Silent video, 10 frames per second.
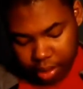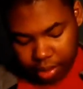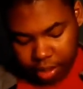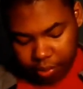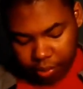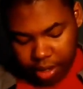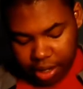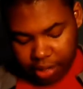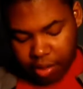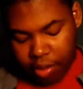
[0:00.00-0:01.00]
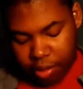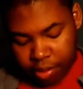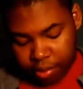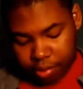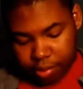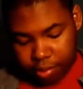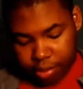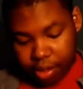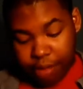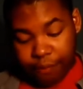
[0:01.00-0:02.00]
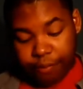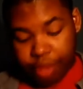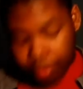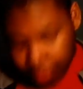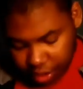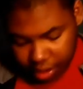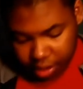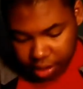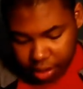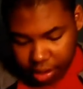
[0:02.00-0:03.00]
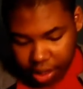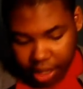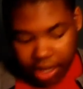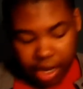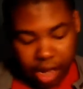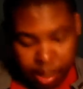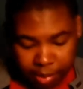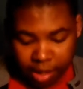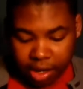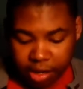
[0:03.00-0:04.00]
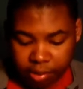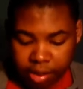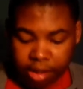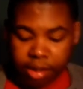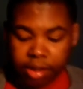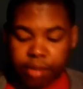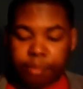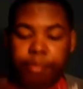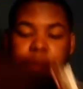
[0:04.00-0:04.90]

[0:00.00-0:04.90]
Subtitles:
This one is called Confusion, and I did a couple of these with this.